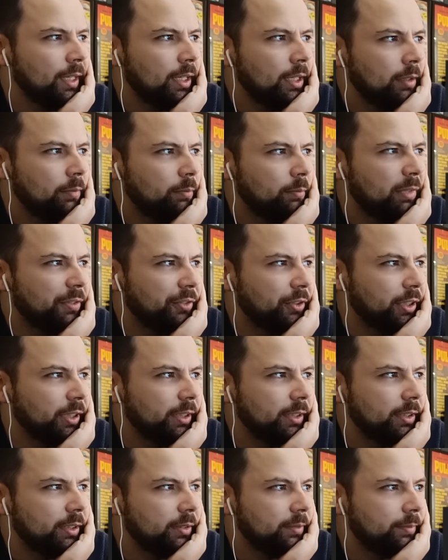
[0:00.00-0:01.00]
my
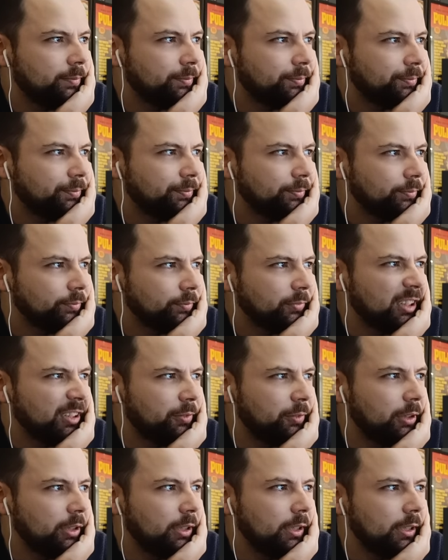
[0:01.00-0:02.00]
friends, the
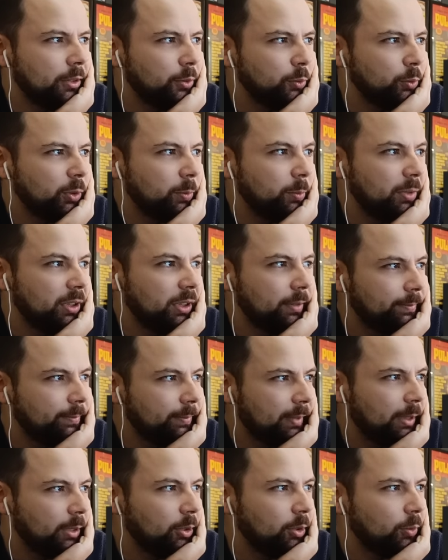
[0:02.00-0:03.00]
thing is, with me,
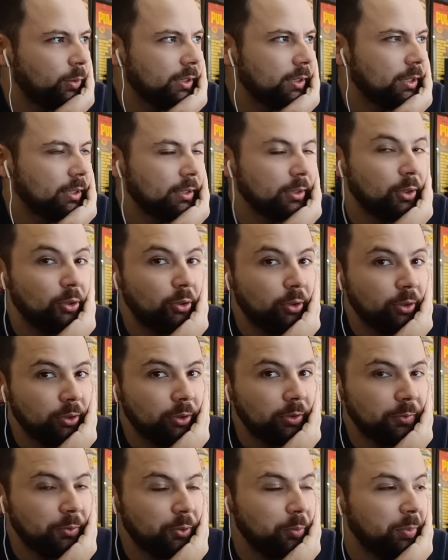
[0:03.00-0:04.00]
I always ask a lot
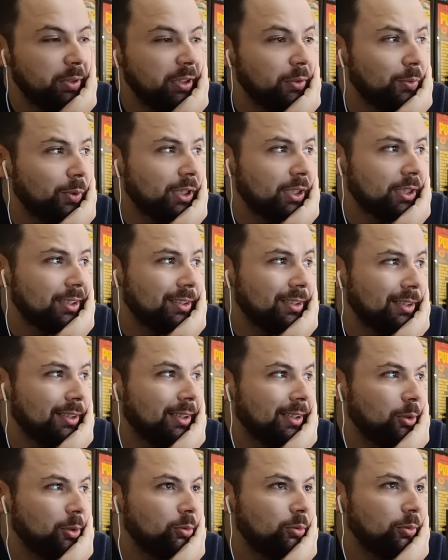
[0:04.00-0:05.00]
of stupid questions and
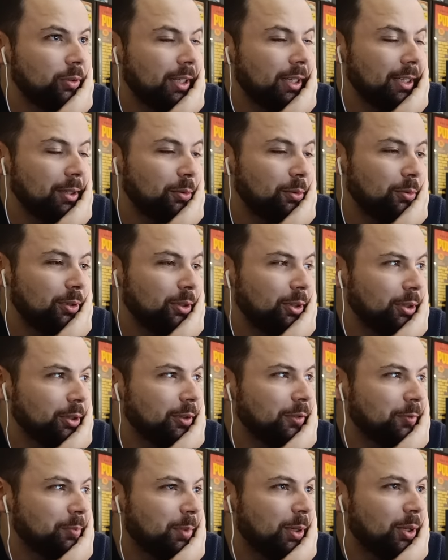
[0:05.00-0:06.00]
I do a lot
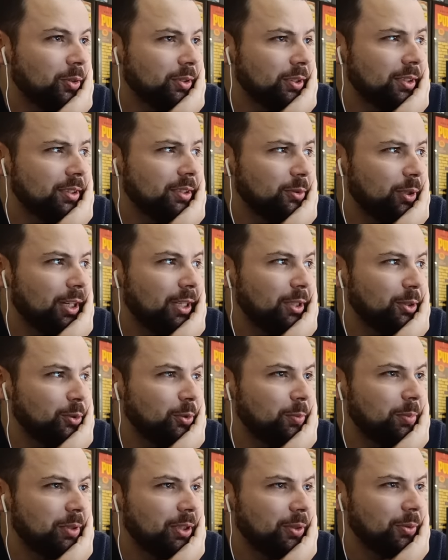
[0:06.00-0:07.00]
of pauses. You guys
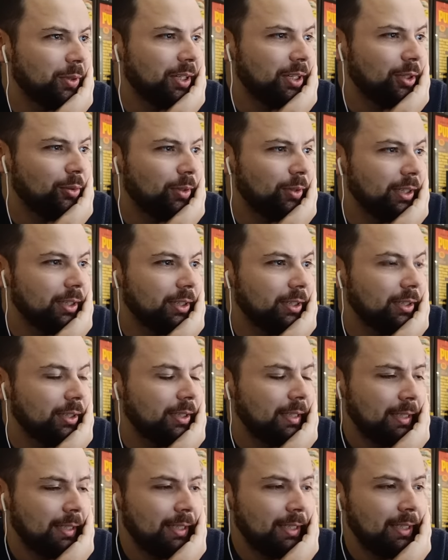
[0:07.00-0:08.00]
should be aware already.
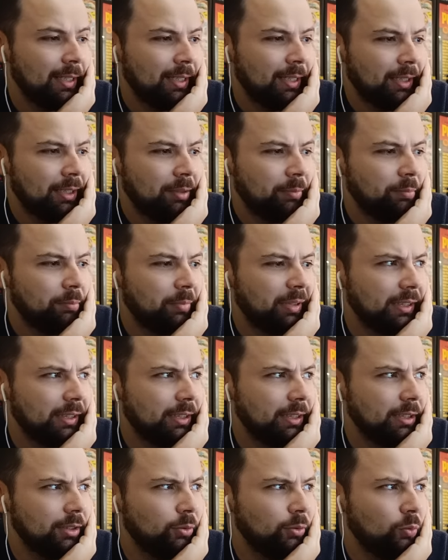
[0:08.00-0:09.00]
But
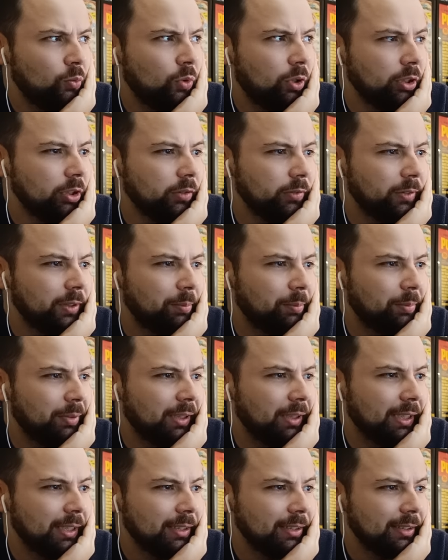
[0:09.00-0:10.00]
one of the
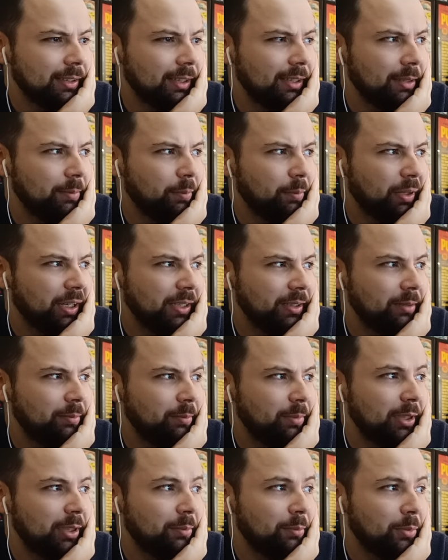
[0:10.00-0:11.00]
planes that impressed
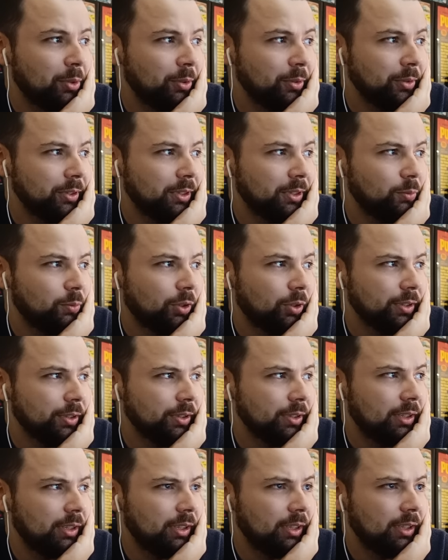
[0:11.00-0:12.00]
me the most
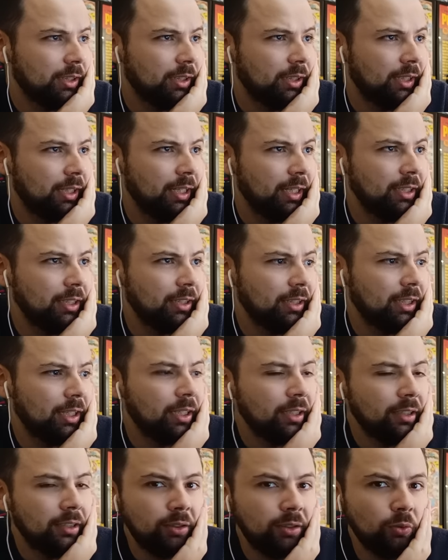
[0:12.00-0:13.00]
was the
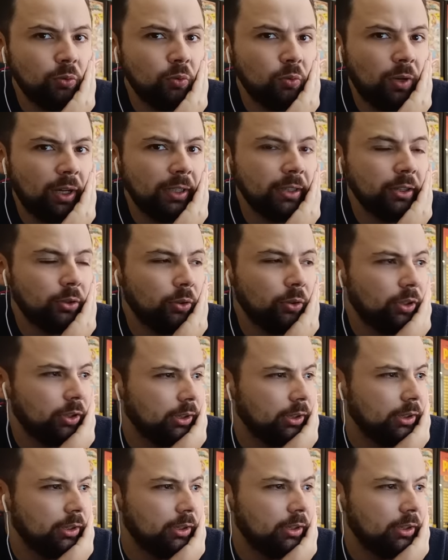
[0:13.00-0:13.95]
A-10 Warthog.